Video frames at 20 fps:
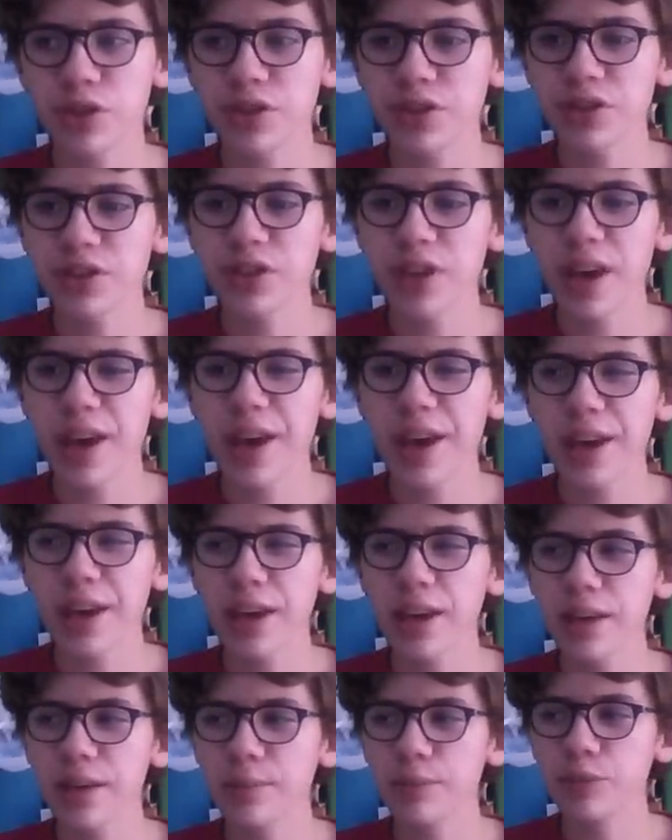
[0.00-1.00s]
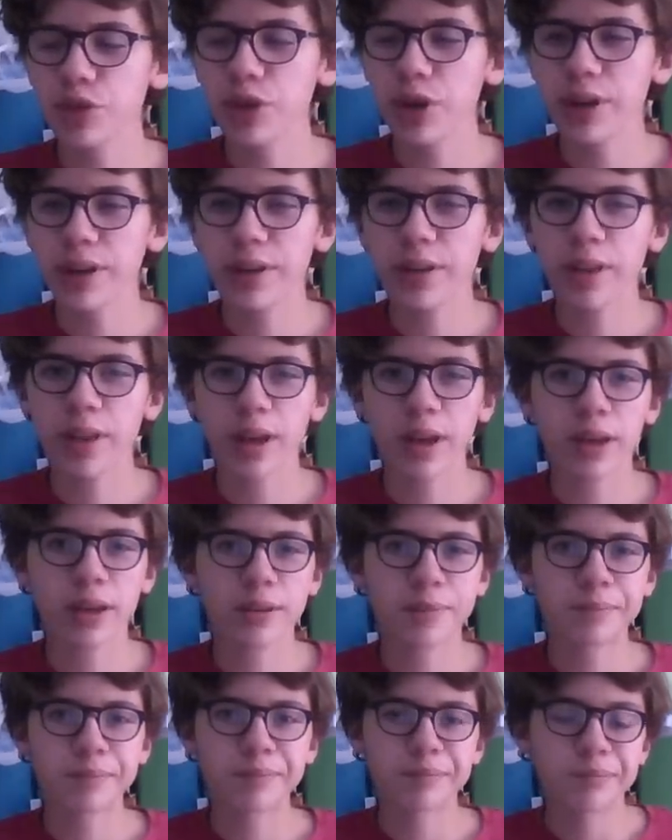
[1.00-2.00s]
to say. I'm trying to
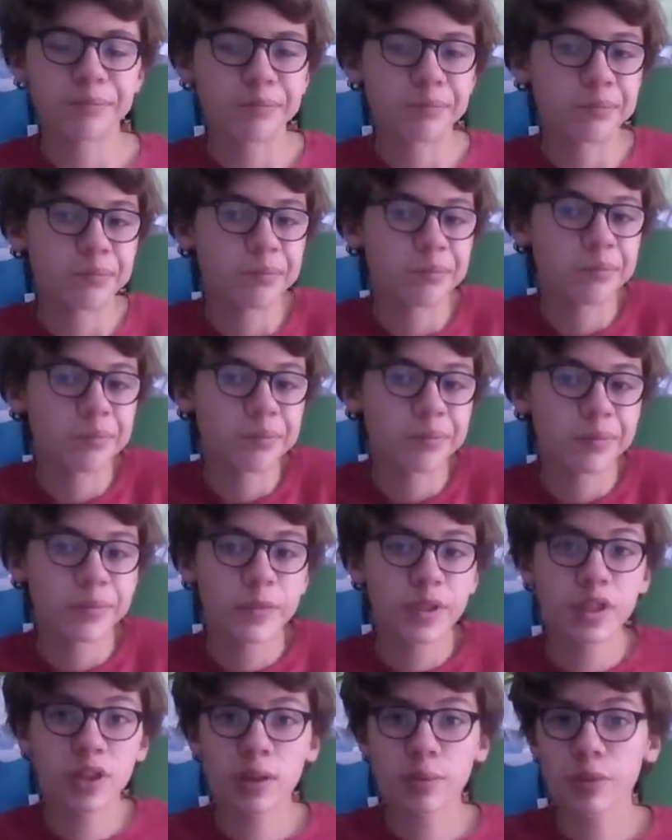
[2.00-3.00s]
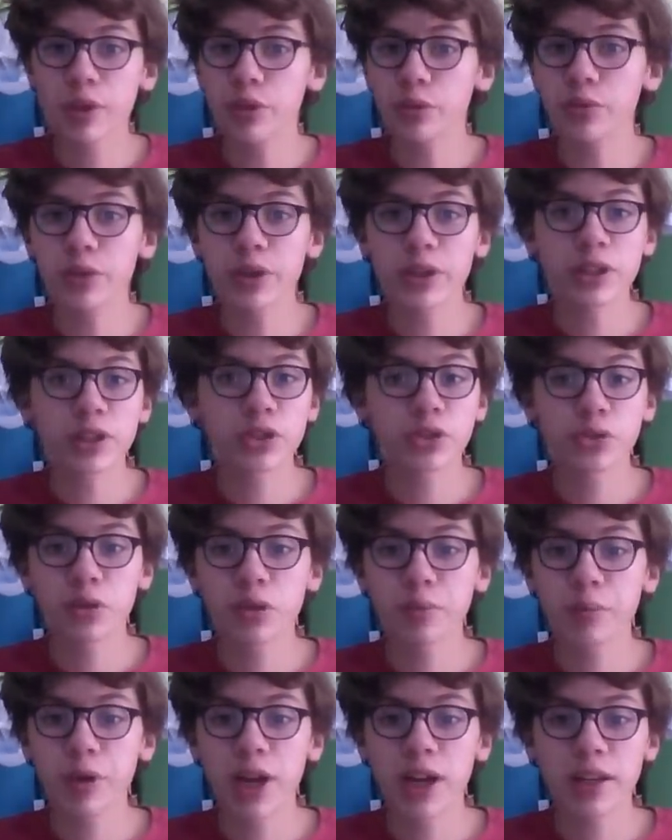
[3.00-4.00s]
think. It's going to be a really
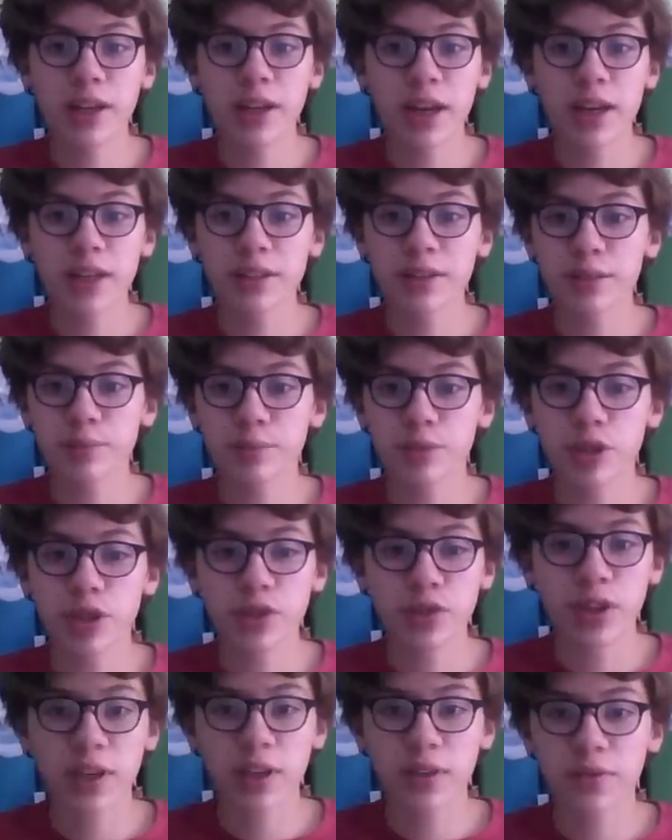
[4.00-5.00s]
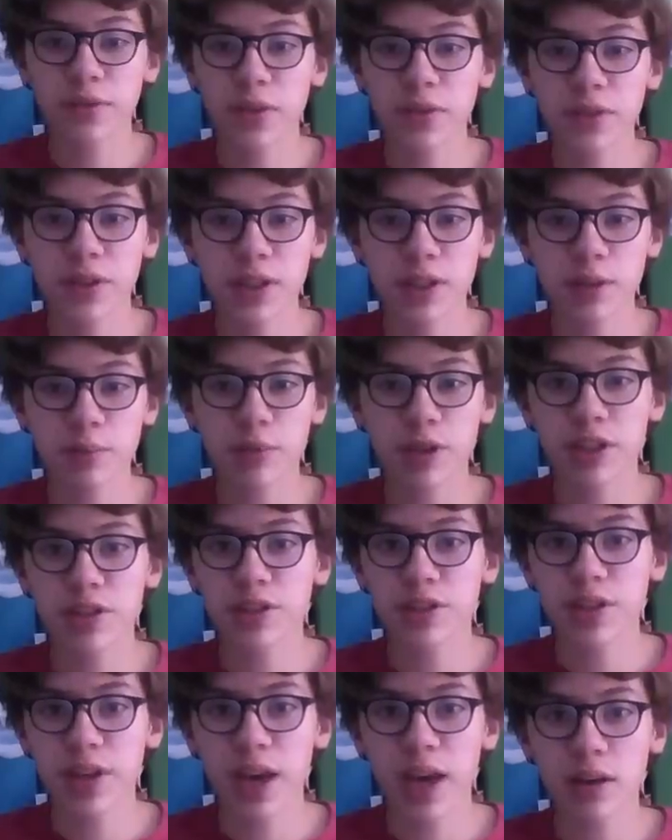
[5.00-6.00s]
short podcast. I'm just hitting 15
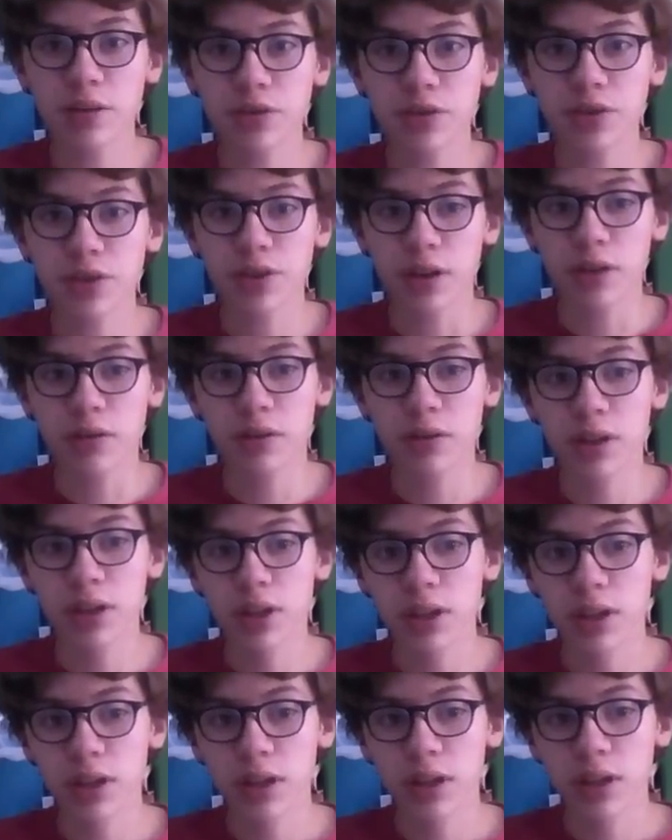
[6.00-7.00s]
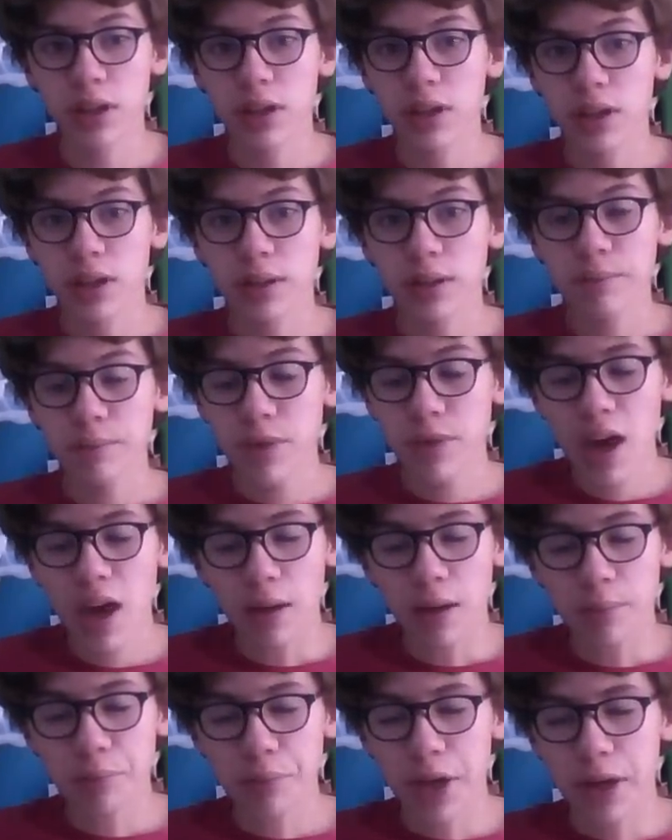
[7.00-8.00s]
minutes now, so
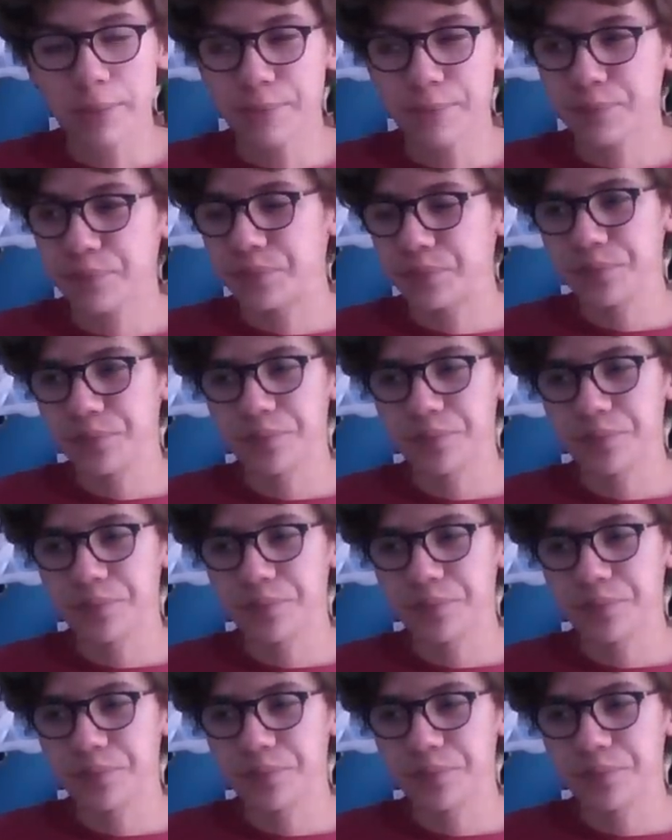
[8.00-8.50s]
yeah, but